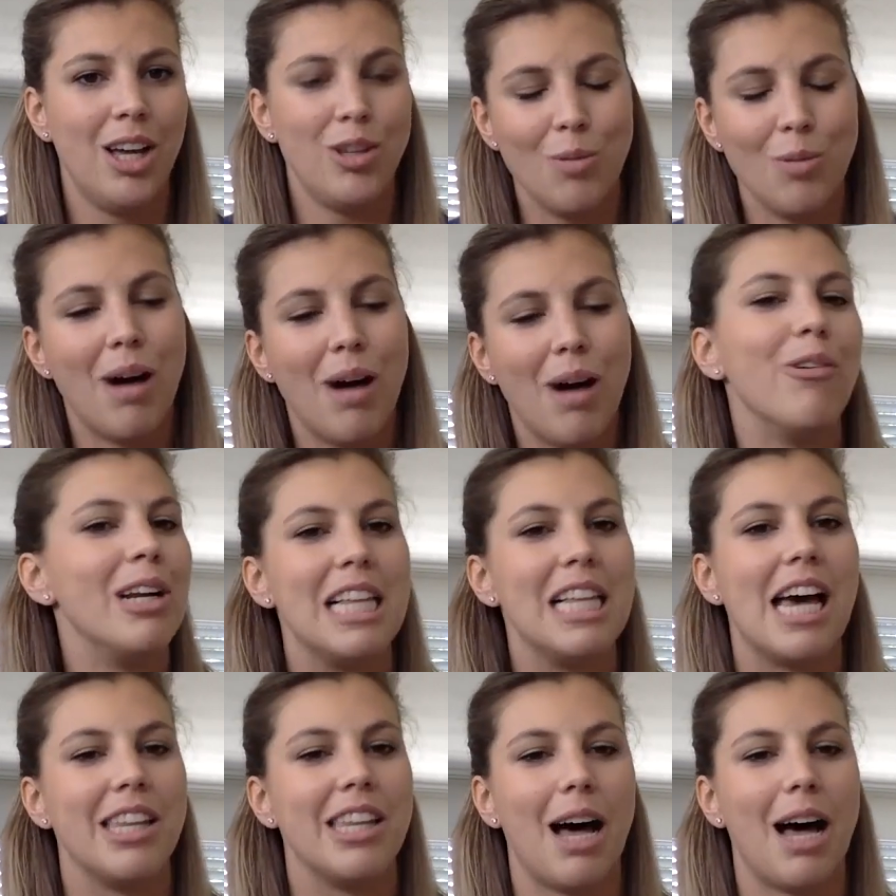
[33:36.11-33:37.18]
you might really
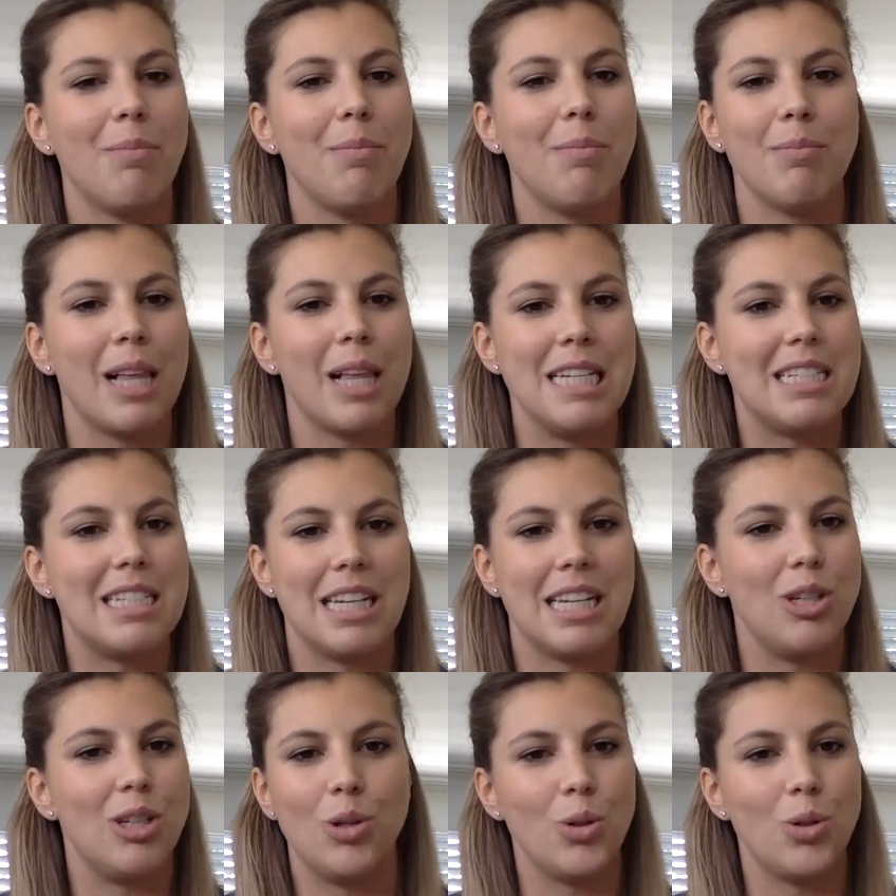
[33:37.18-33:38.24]
end up in place that
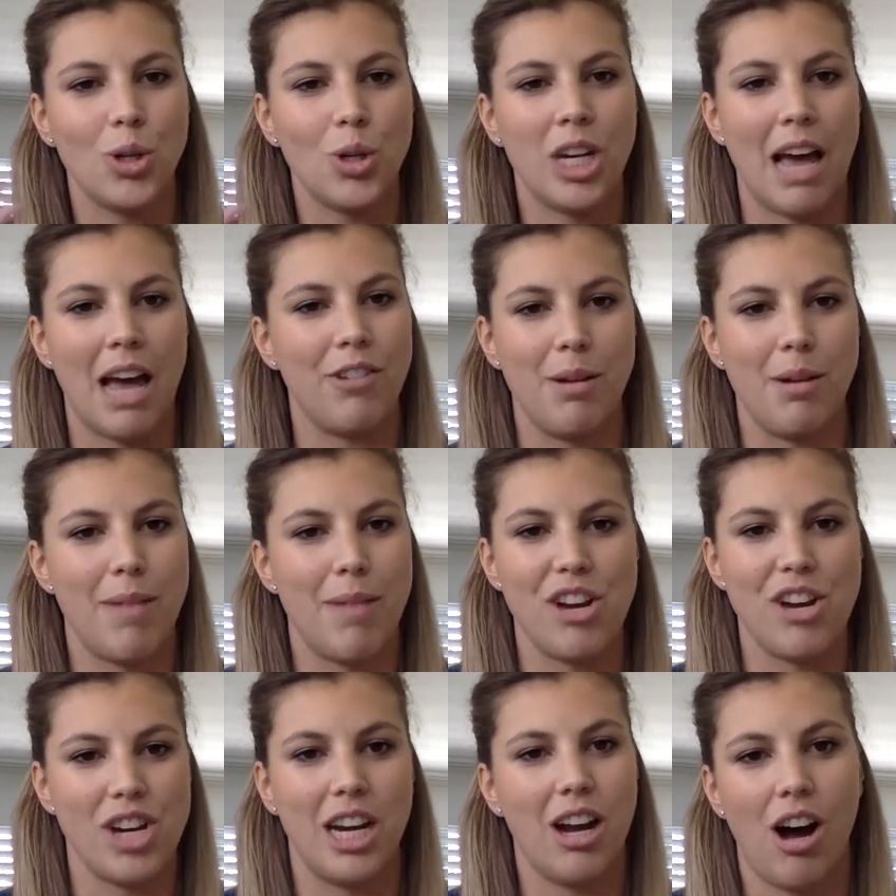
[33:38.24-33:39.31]
you can never
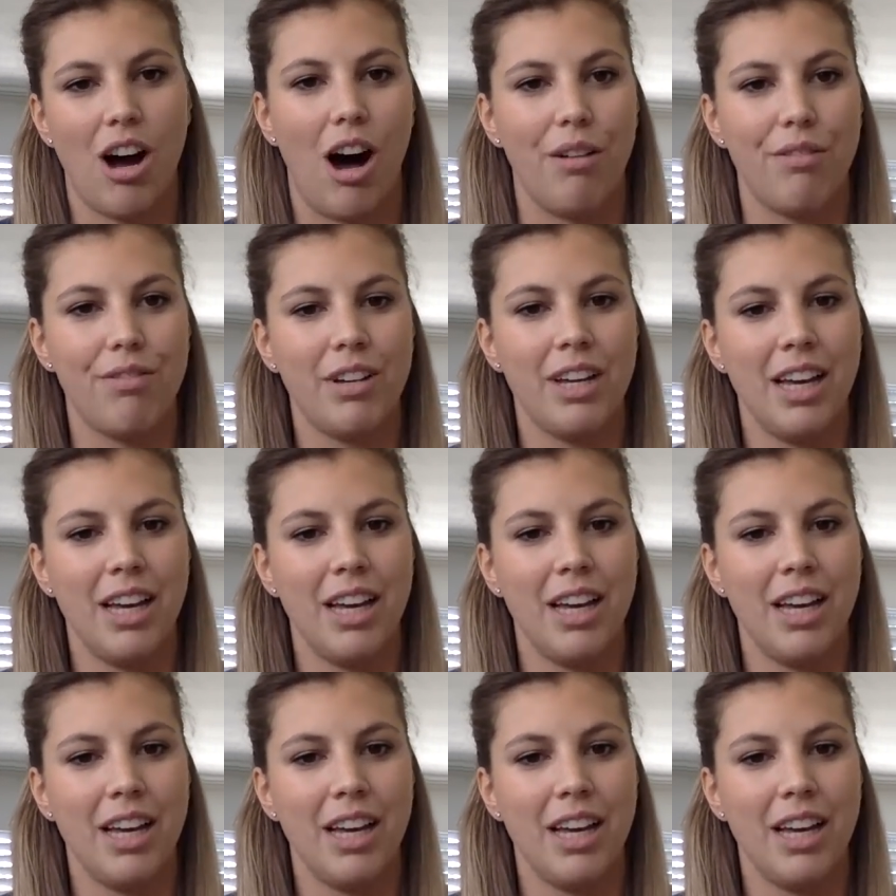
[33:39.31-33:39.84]
imagine of,